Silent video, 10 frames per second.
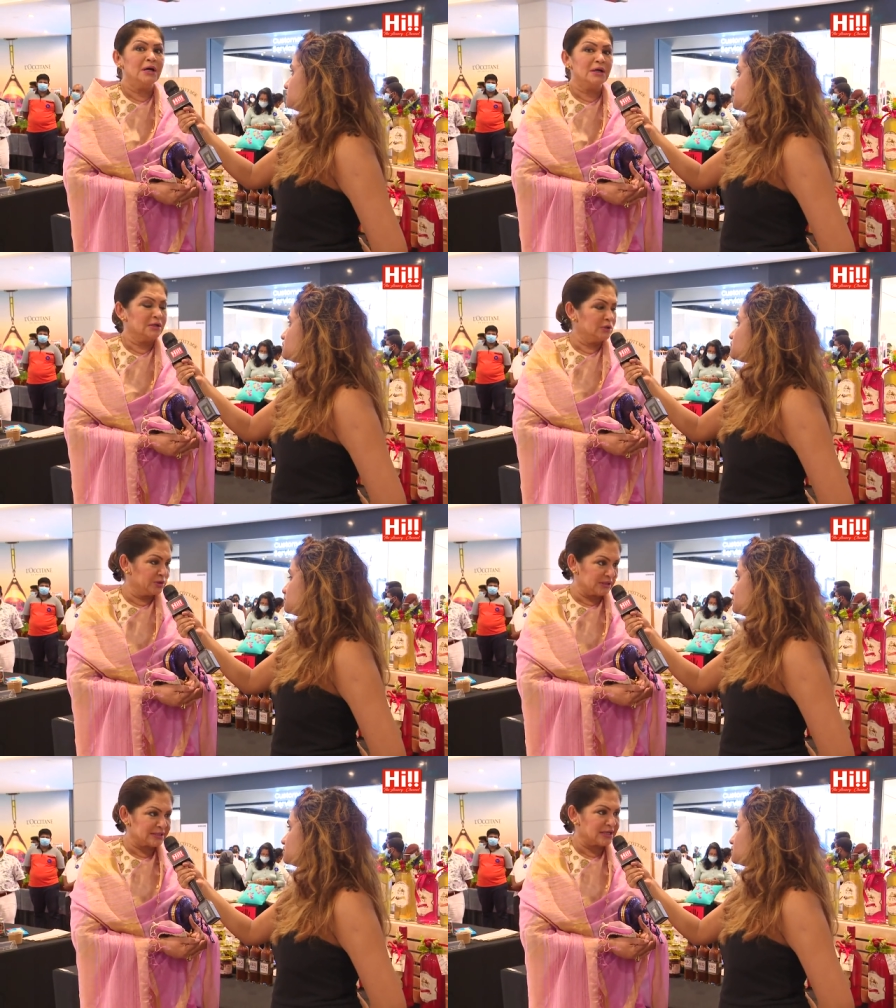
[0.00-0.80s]
uh,
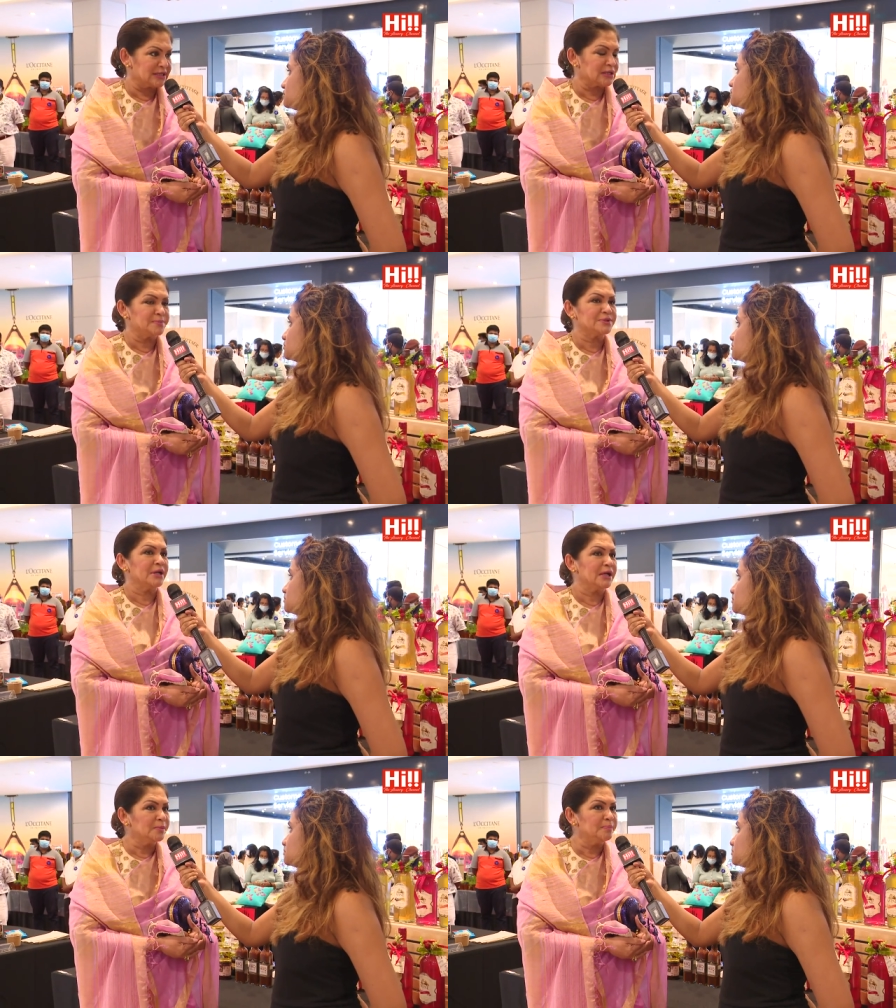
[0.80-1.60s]
local startups, to
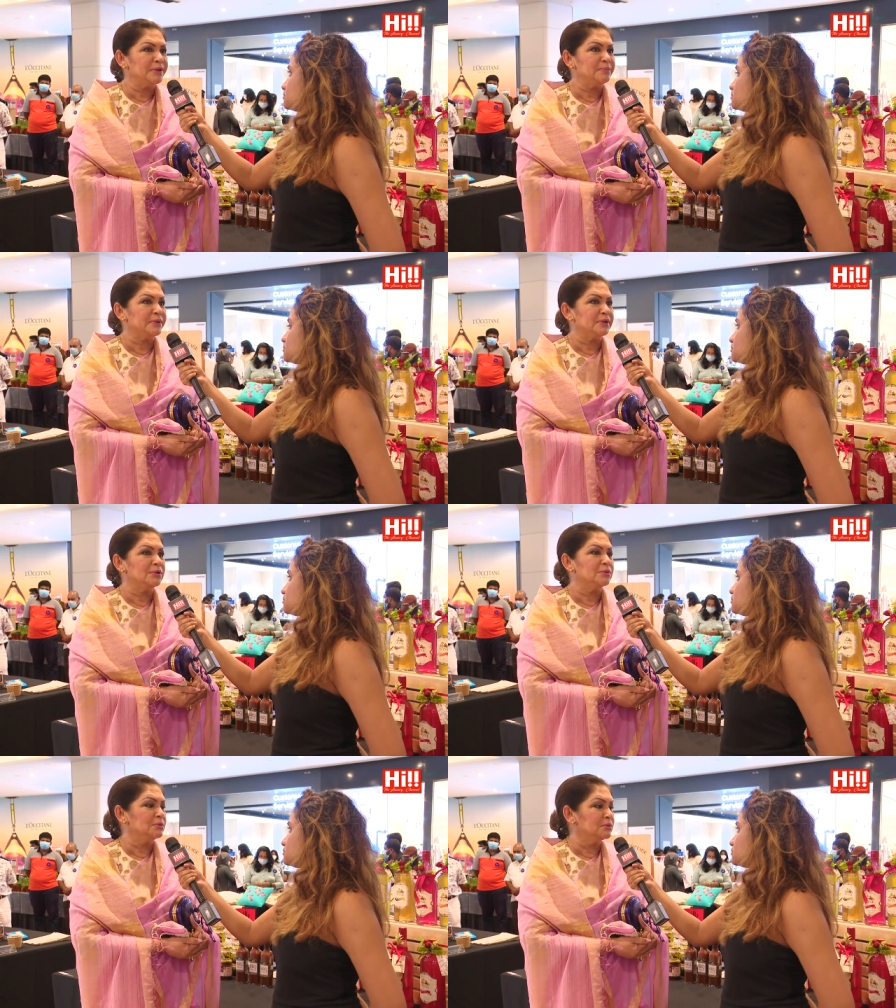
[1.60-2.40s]
help people
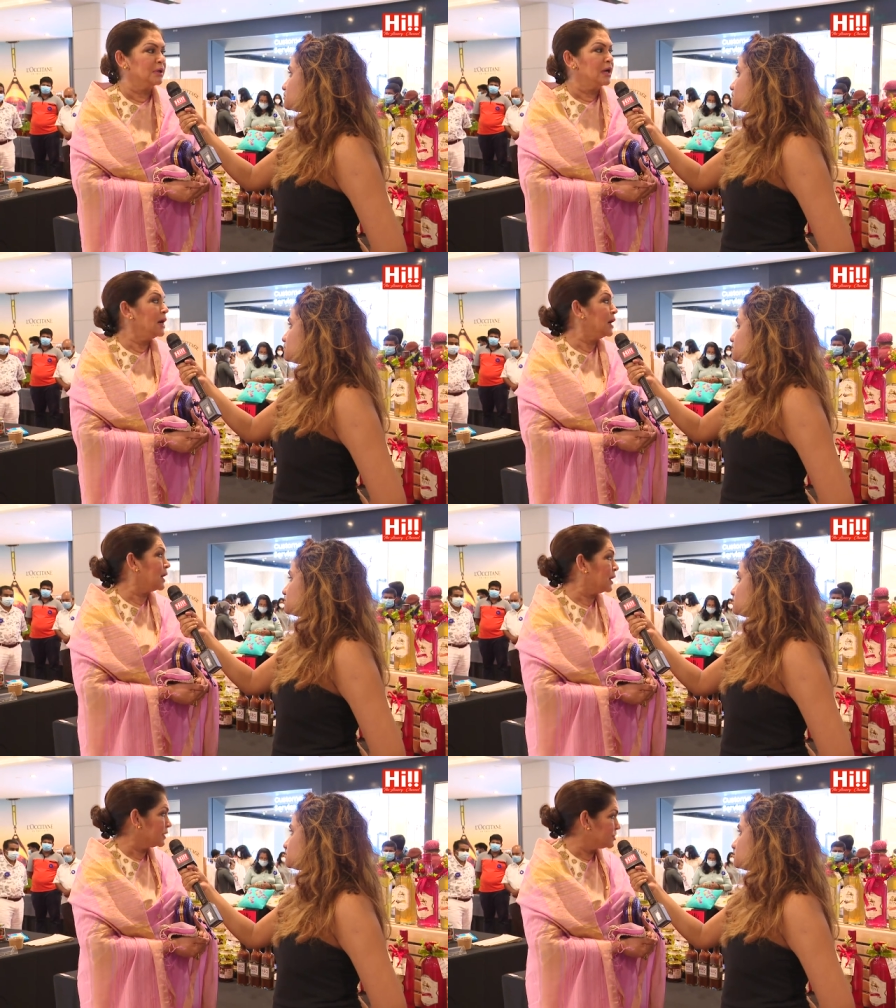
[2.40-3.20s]
who
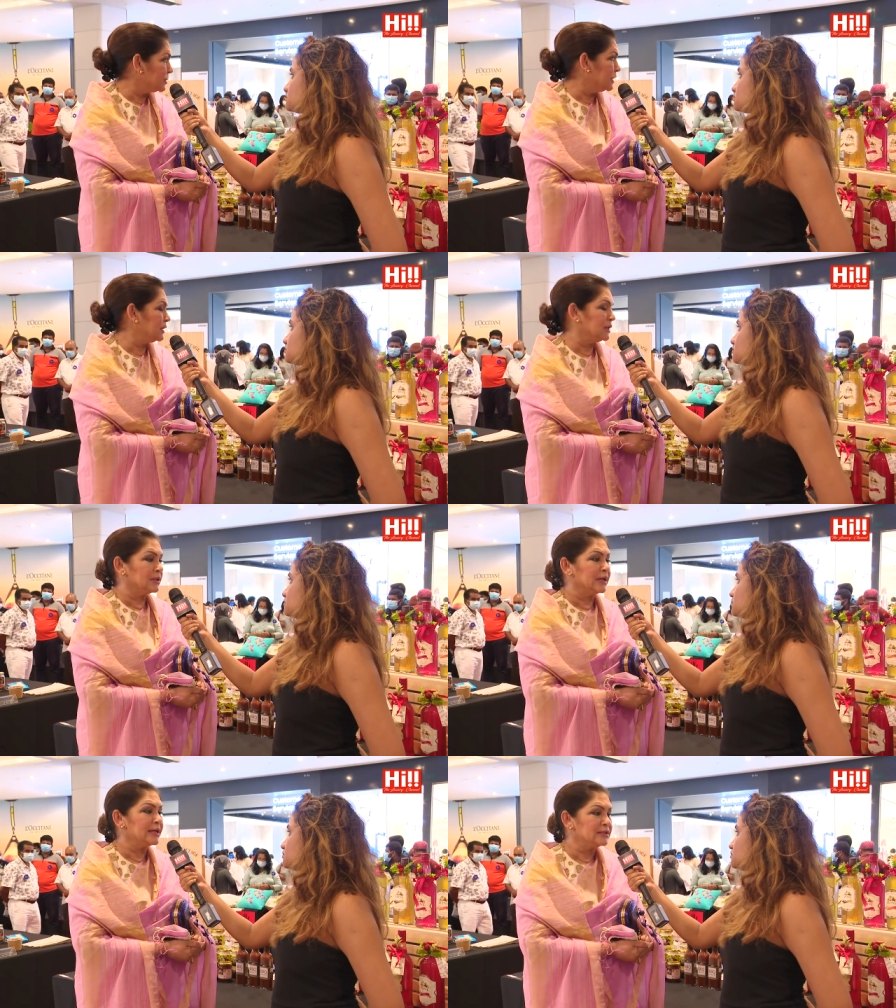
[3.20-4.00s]
are doing
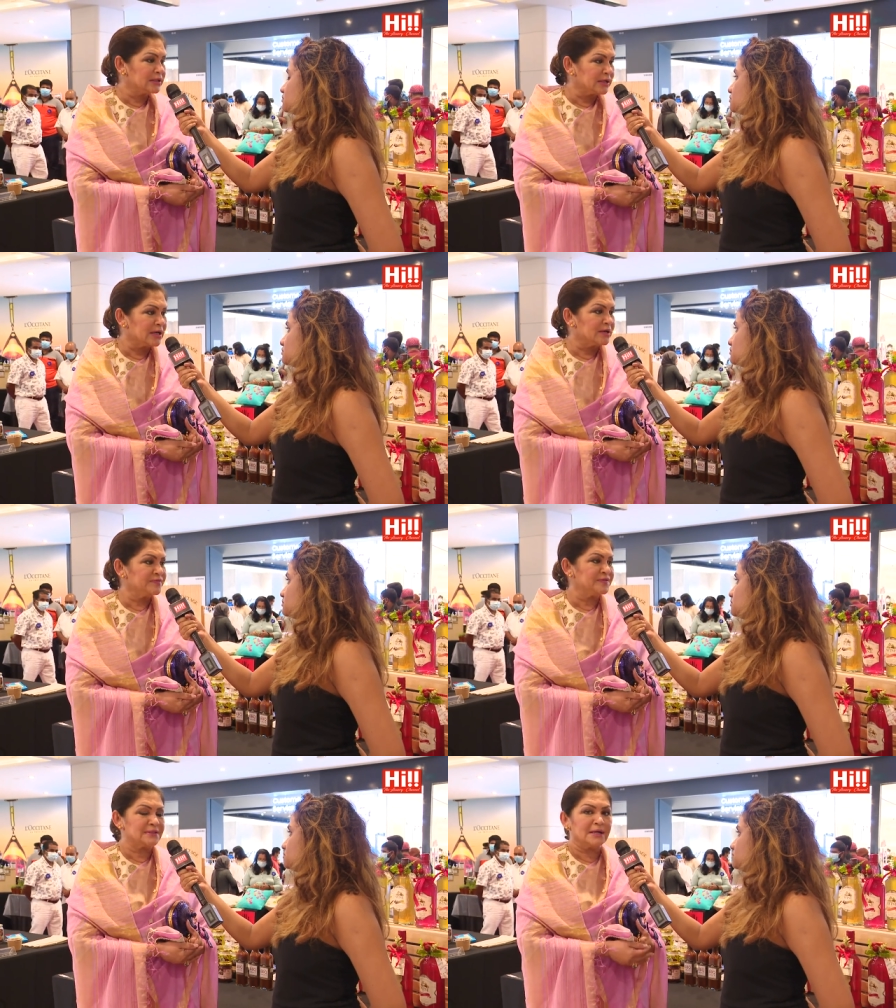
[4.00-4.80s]
uh,
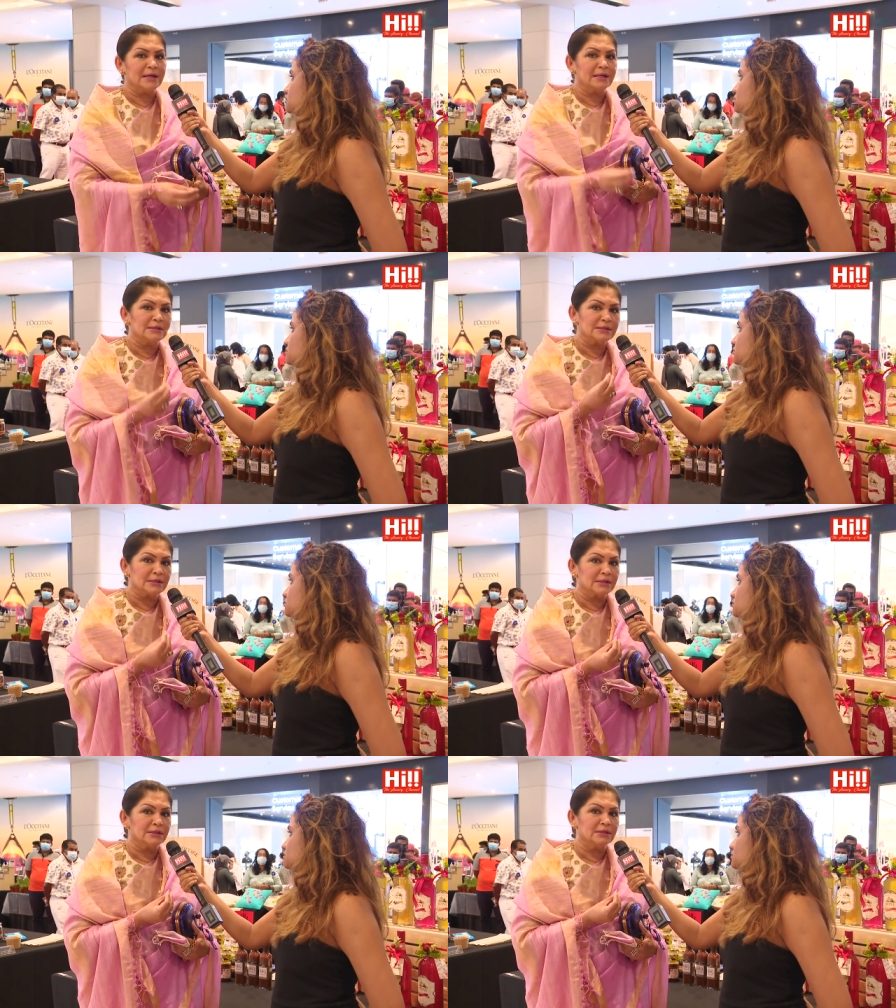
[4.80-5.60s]
handicrafts and
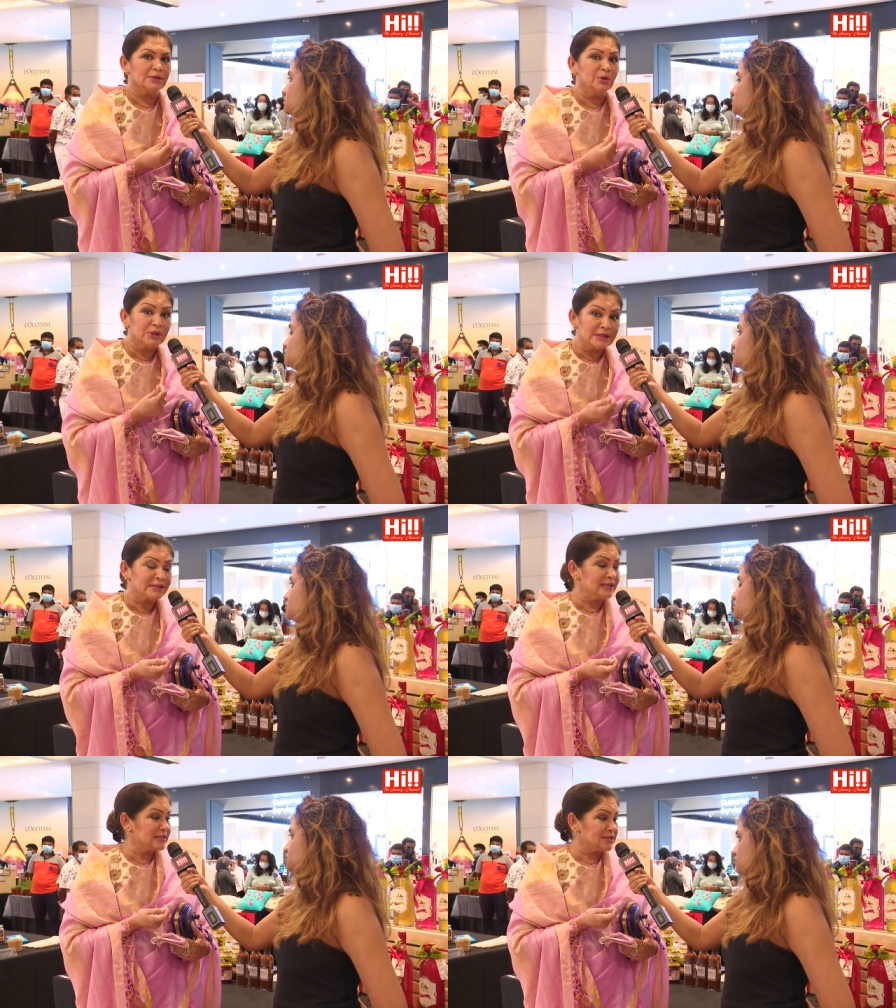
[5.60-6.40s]
uh, local
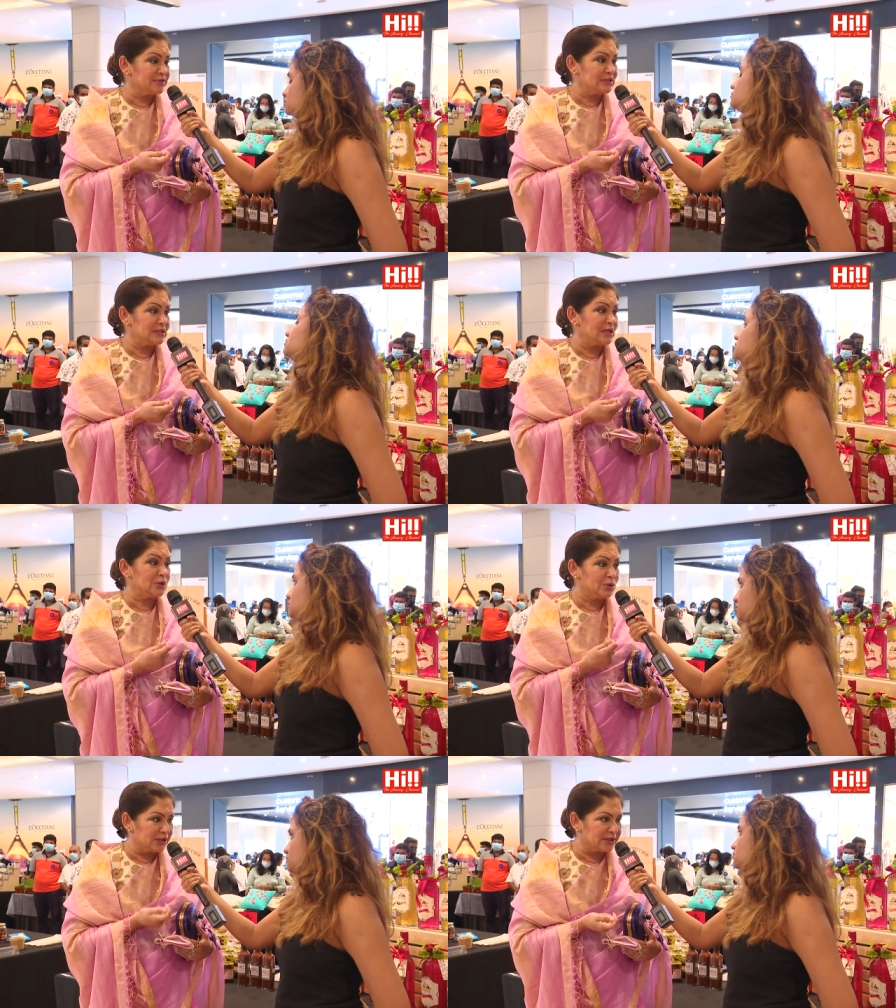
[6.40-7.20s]
creativity and
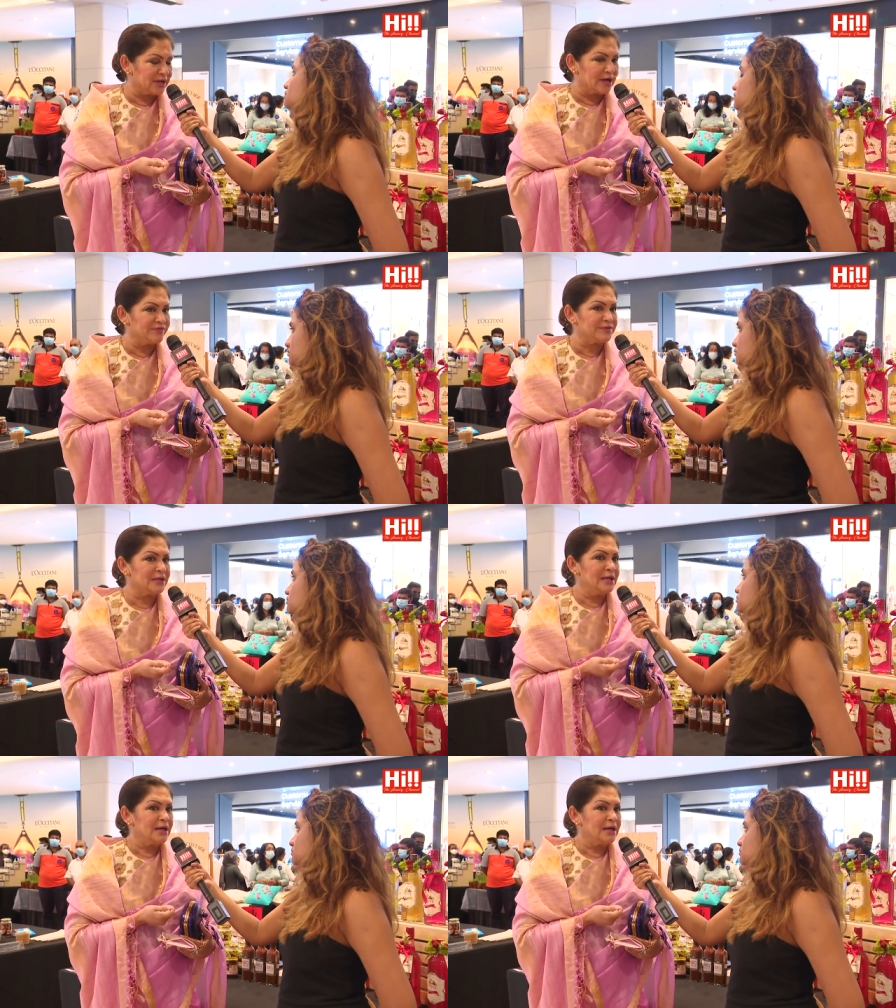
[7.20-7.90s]
local craft.